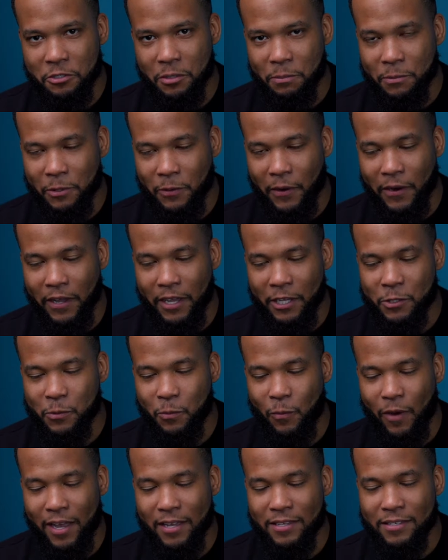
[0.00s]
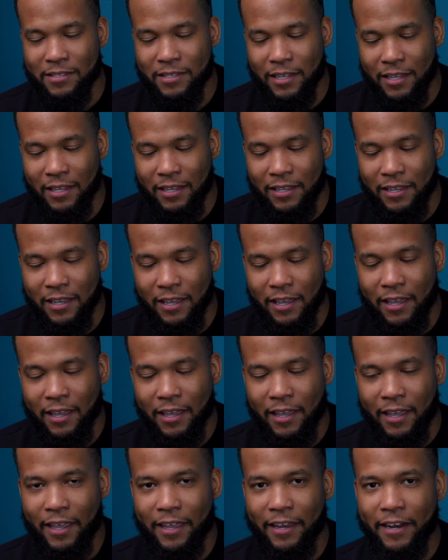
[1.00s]
Shemuel XYZ,
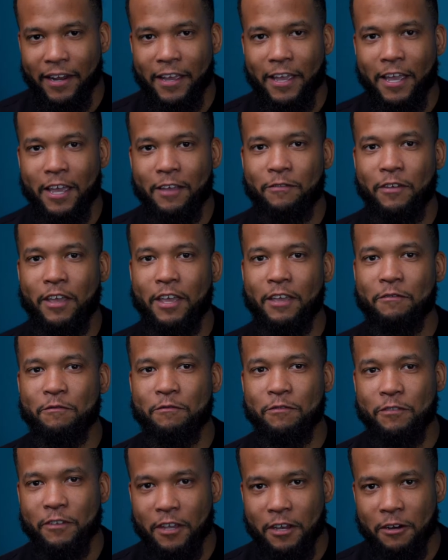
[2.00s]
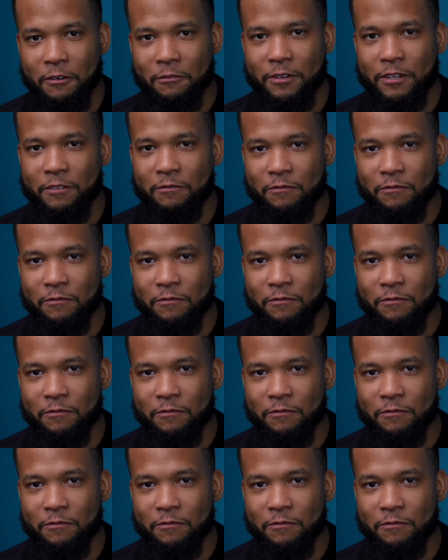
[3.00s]
and I have a very,